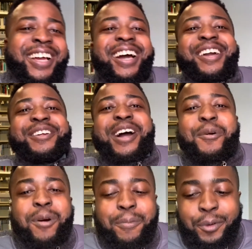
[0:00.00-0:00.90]
at
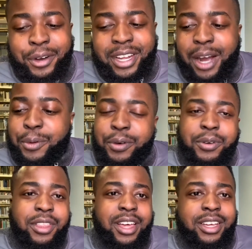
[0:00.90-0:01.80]
one point I worked with
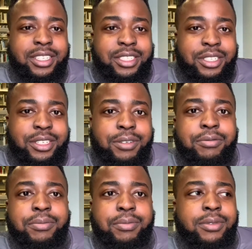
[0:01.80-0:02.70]
like
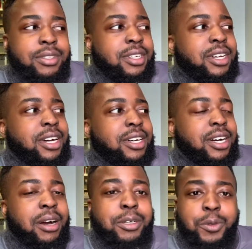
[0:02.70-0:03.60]

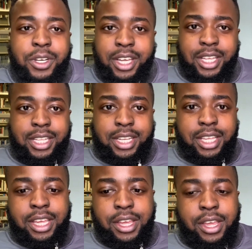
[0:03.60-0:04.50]
I was working in
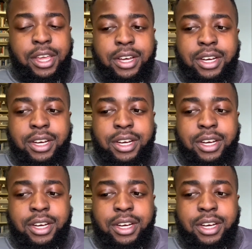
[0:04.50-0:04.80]
the